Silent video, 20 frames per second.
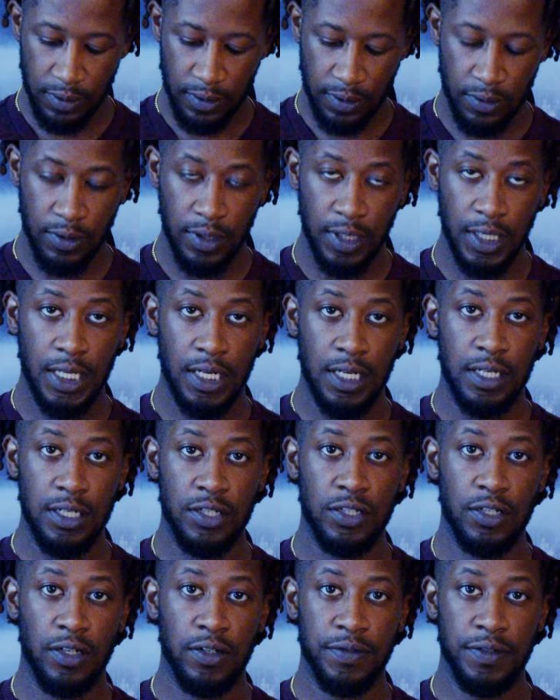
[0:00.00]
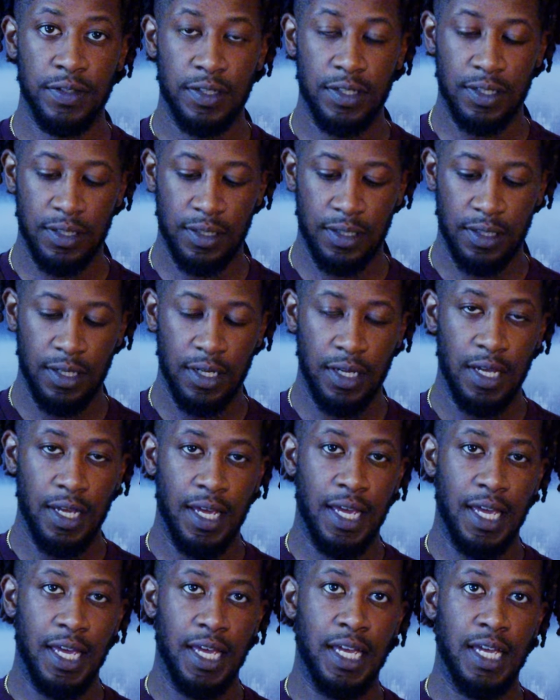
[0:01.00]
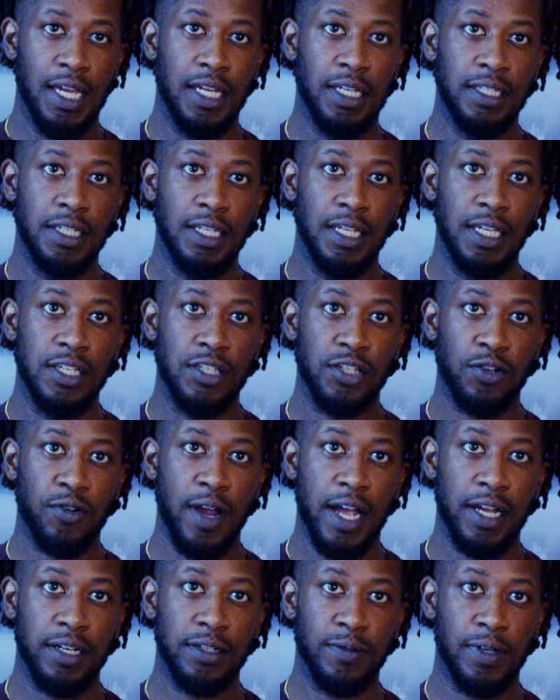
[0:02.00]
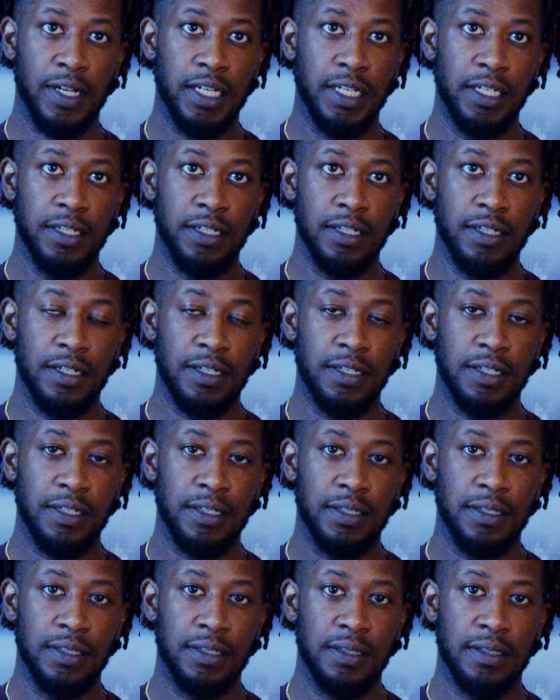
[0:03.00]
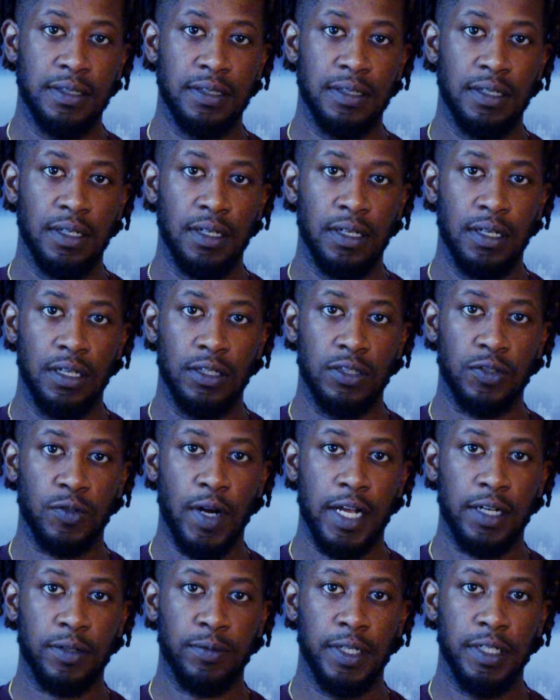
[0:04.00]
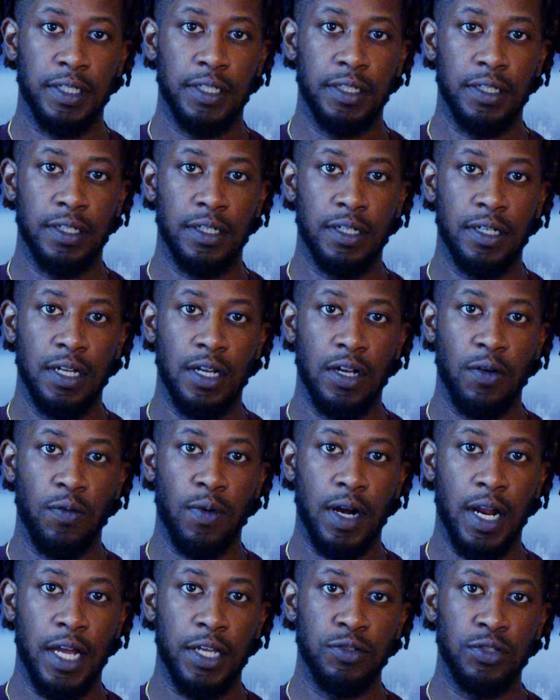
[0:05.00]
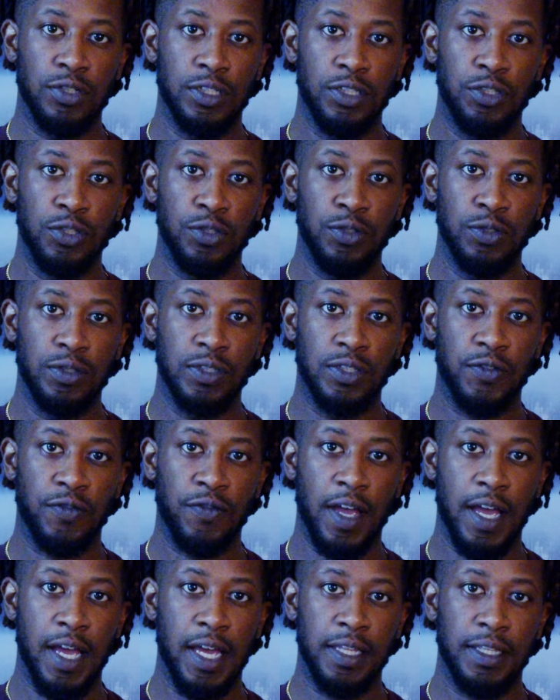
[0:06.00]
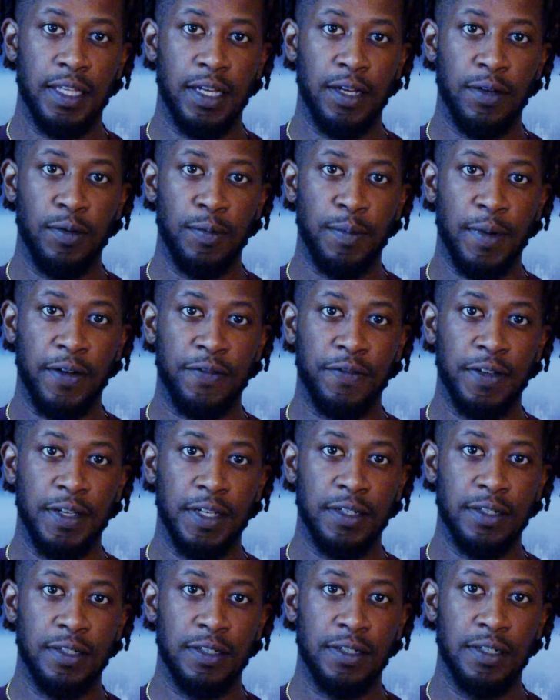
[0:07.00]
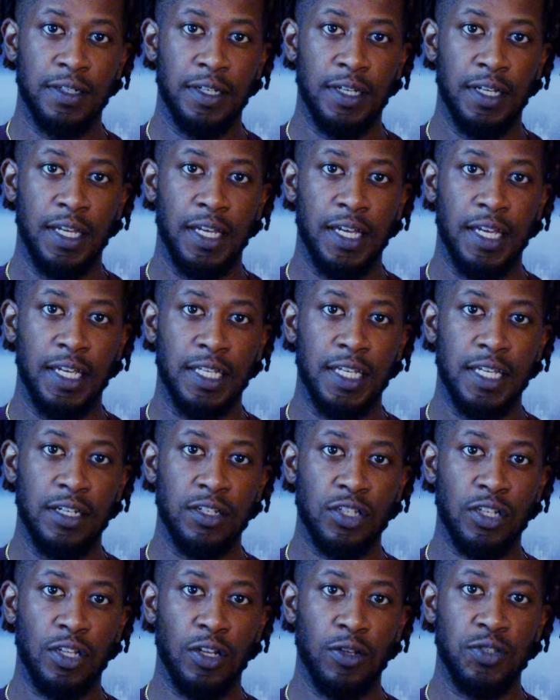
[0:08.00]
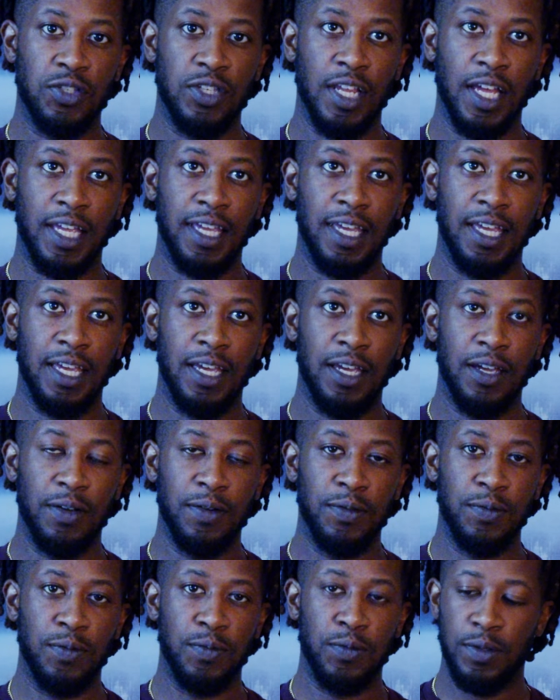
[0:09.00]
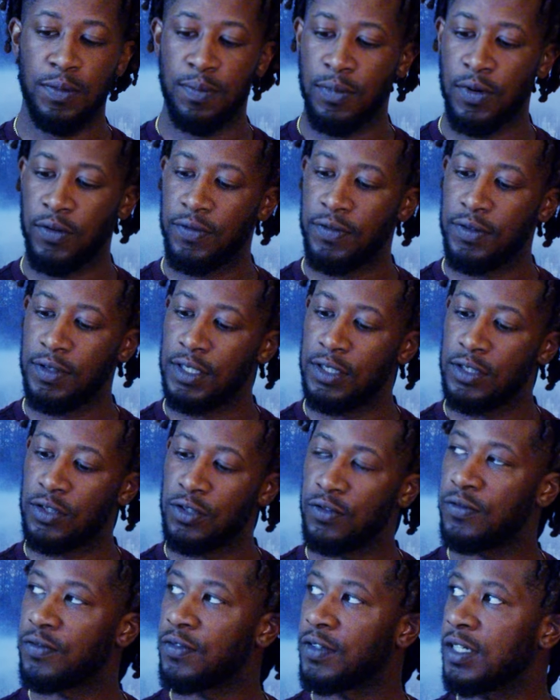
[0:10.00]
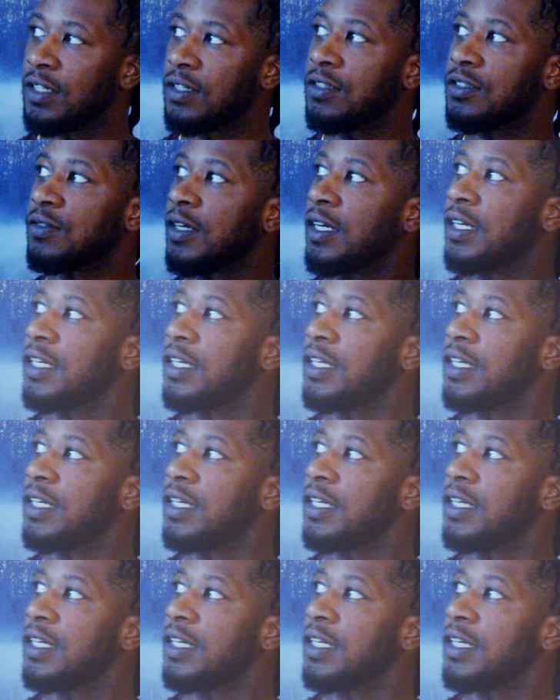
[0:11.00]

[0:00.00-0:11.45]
on the end of the surface, and it's cracked right here. It's cracked right here. What I usually do is find that with my finger and get as close as I can with both of these 2 fingers right